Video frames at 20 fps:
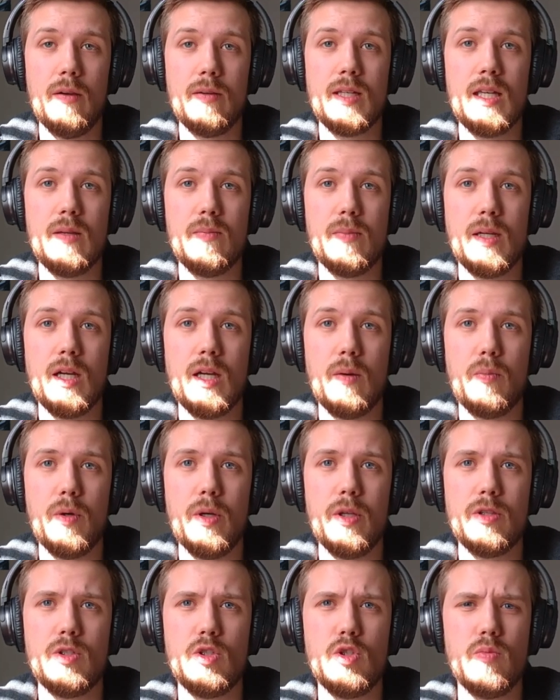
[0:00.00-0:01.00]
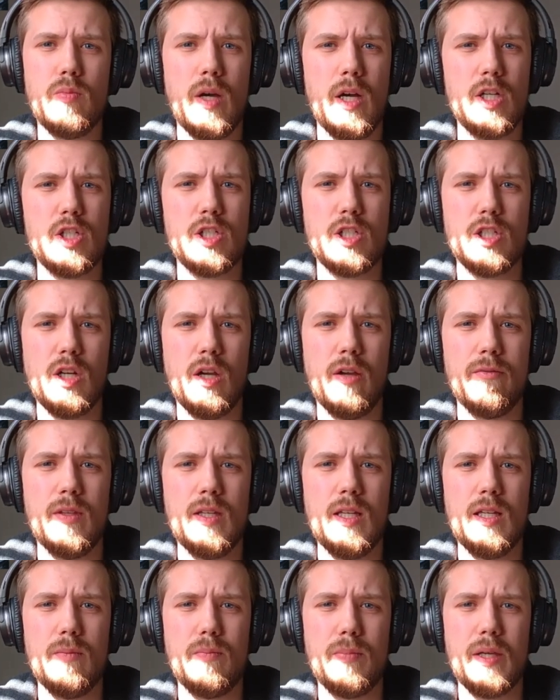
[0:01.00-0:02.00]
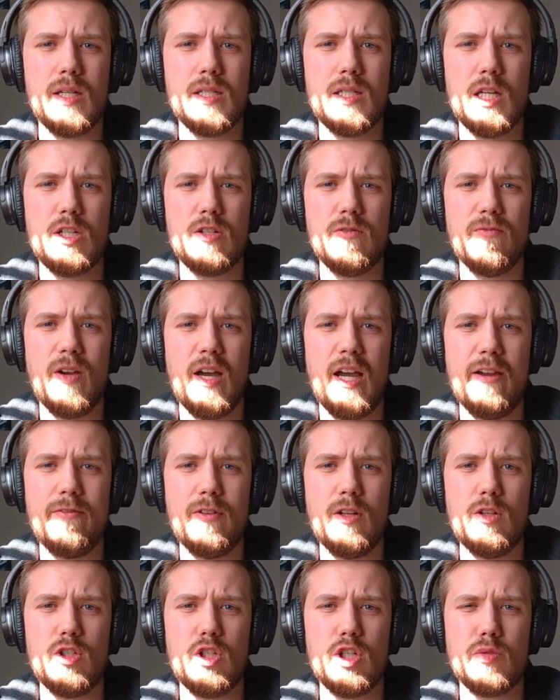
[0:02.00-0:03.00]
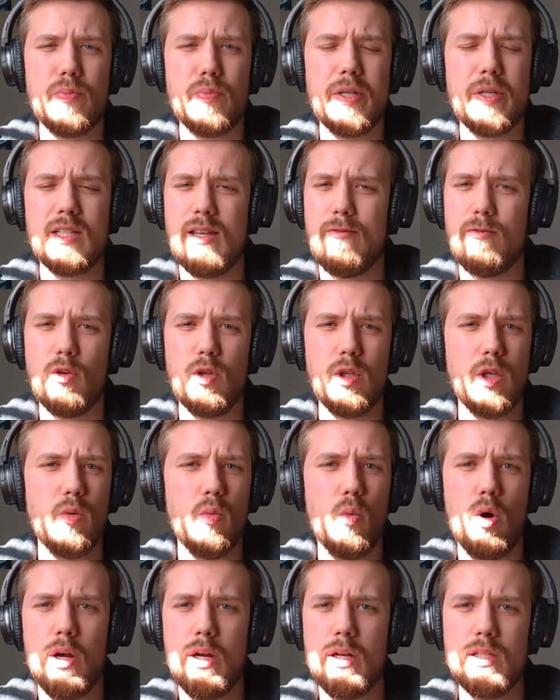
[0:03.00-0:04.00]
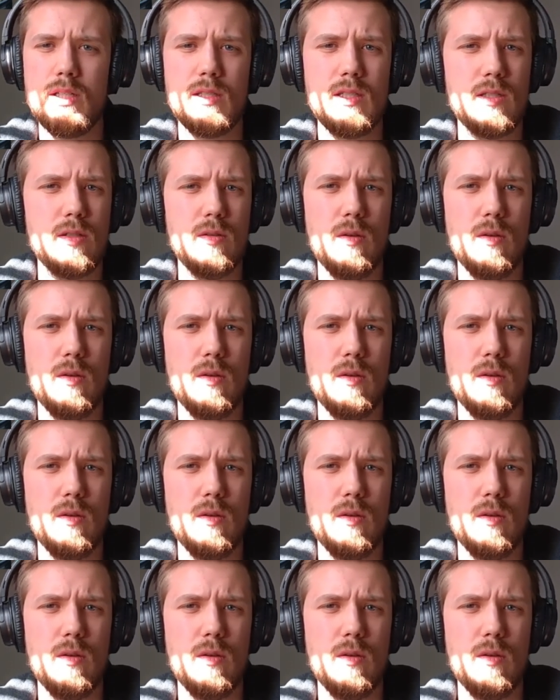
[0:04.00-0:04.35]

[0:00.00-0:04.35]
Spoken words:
keeping up with too much of the PlayStation 5 news, just because I've really wanted